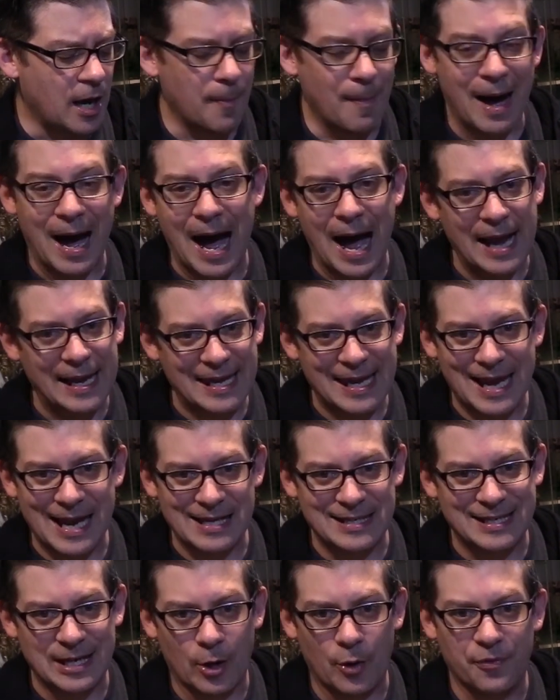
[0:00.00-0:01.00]
I
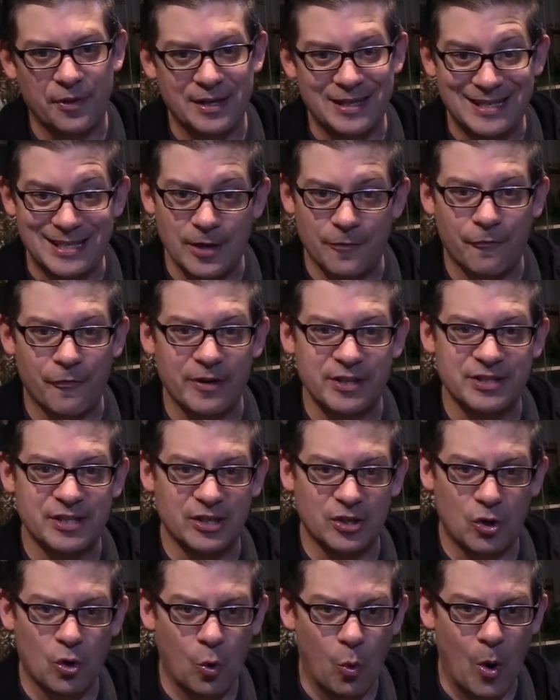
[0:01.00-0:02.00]
can't tell the difference
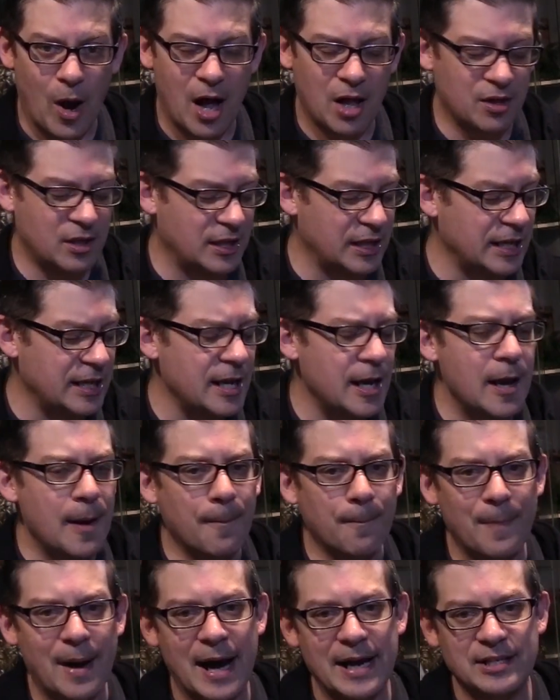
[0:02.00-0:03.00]
in quality.
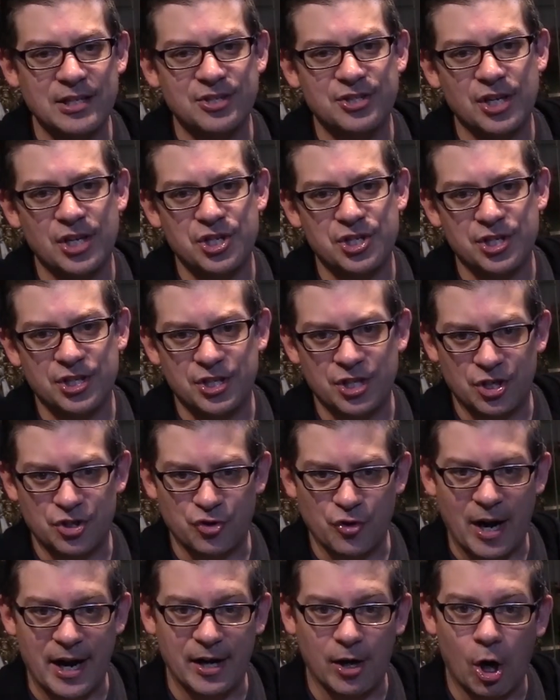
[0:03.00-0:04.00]
My decision to
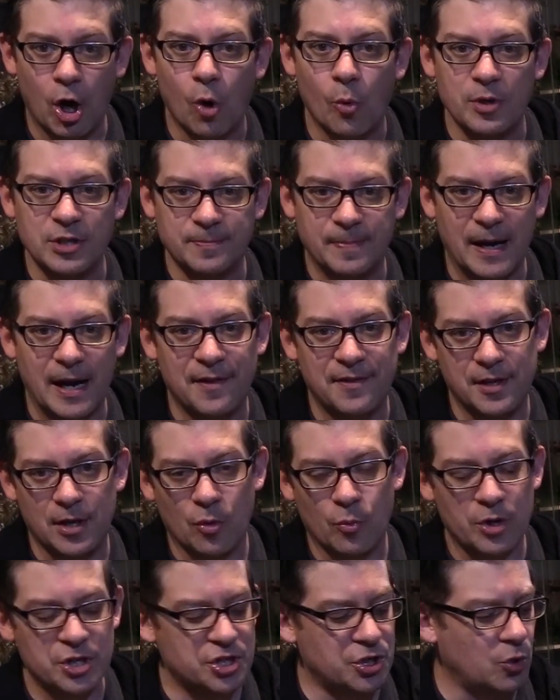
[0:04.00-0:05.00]
try to always buy the
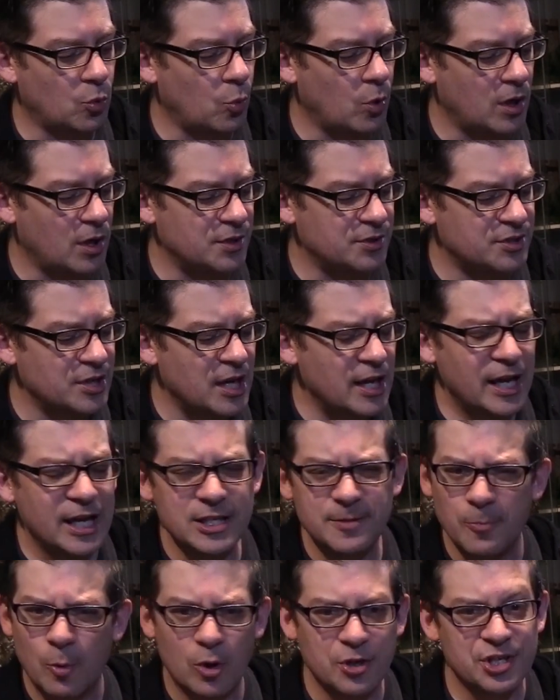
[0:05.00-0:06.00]
original ones
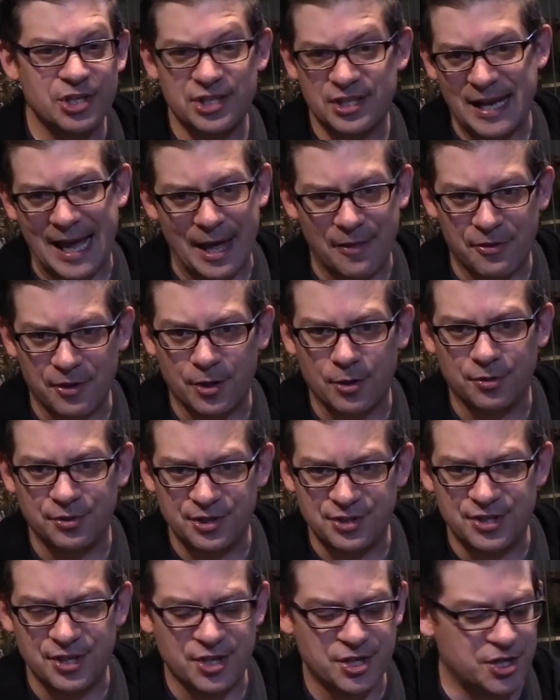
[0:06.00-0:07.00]
is more just an ethical
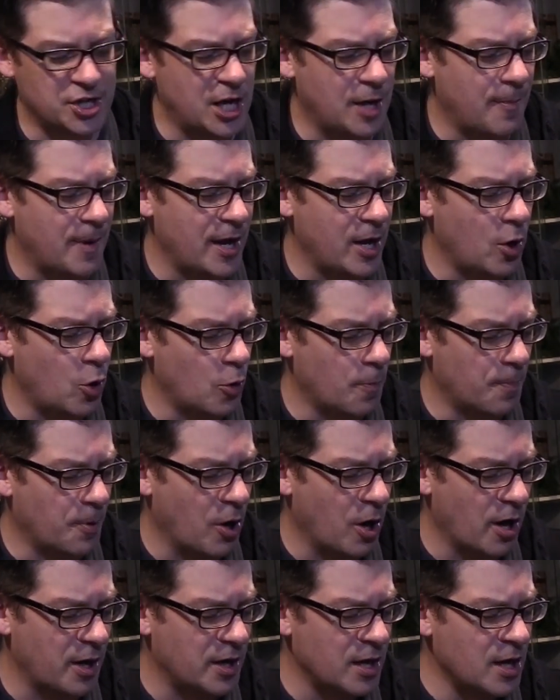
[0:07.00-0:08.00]
decision on my own
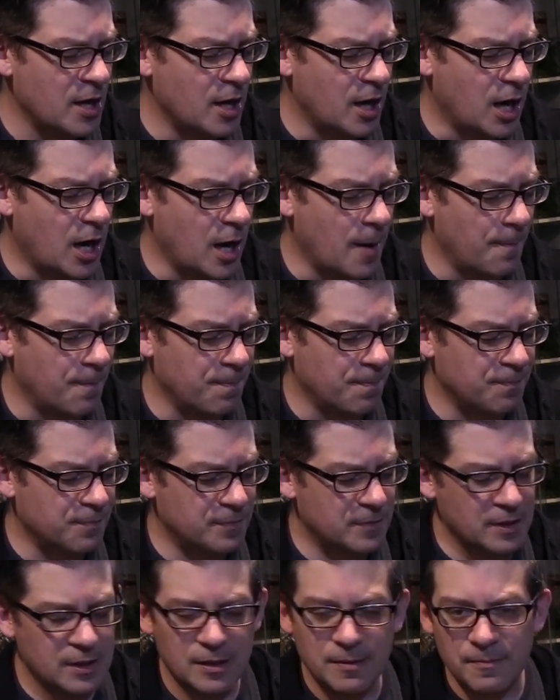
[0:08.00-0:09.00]
part.
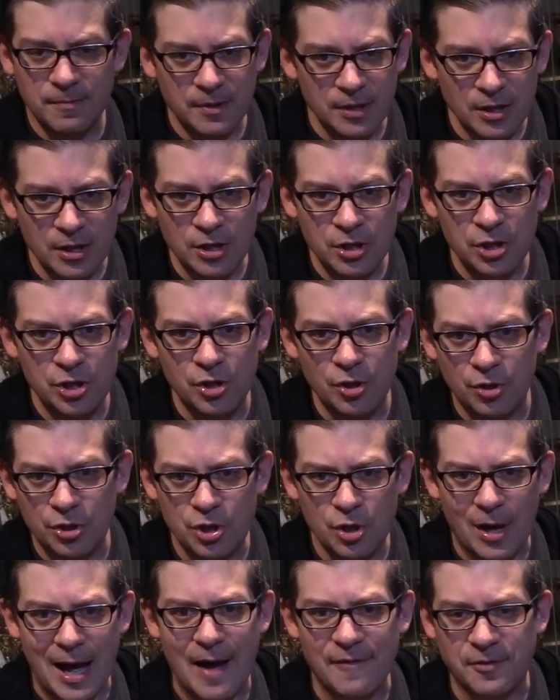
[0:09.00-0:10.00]

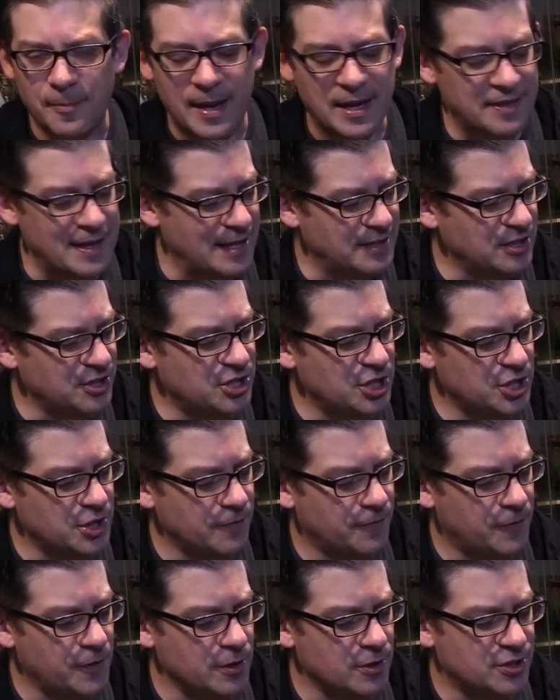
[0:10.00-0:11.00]
You'll have to make that
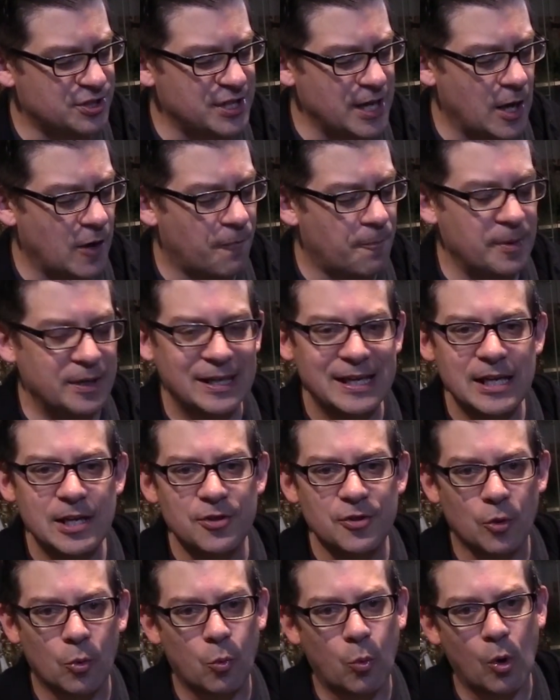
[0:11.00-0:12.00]
decision for yourself, but
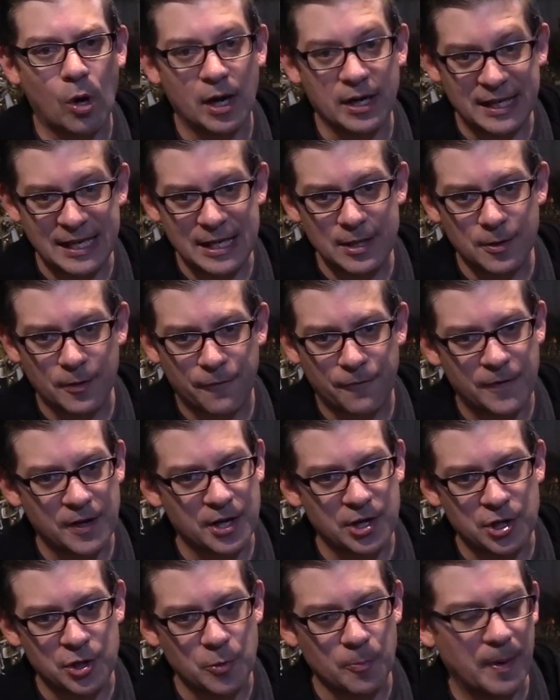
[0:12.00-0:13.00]
either
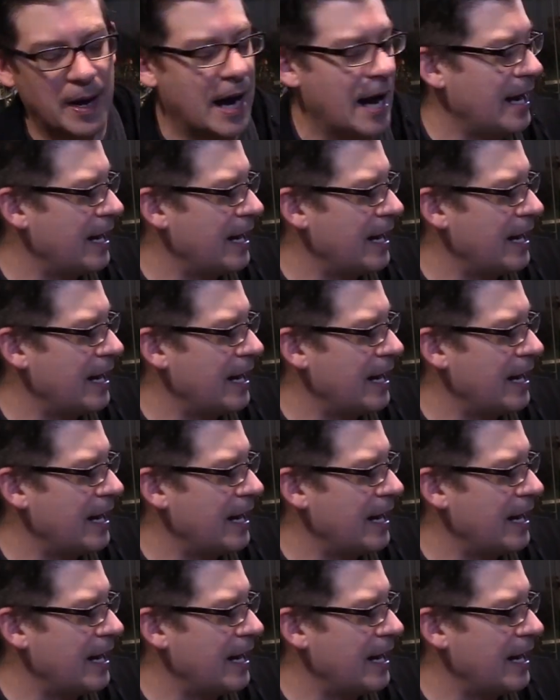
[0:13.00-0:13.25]
figure you buy,